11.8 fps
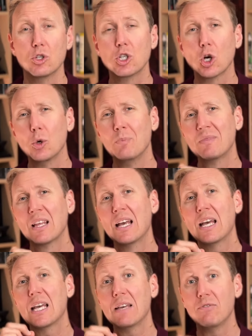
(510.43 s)
So
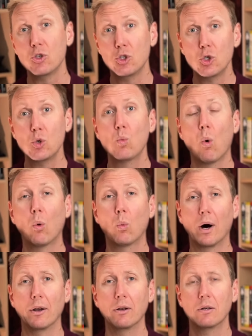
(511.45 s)
if you do want
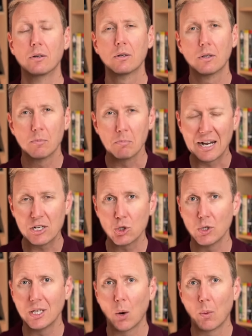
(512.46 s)
one, make
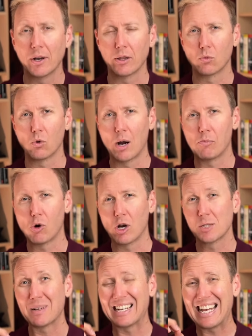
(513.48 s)
sure you get one at the right
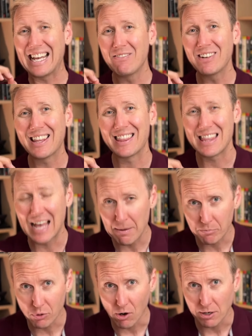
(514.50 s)
price. But even at
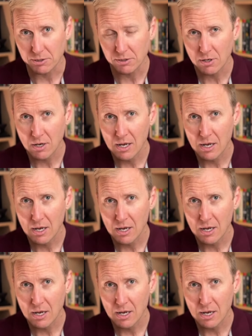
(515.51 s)
that price,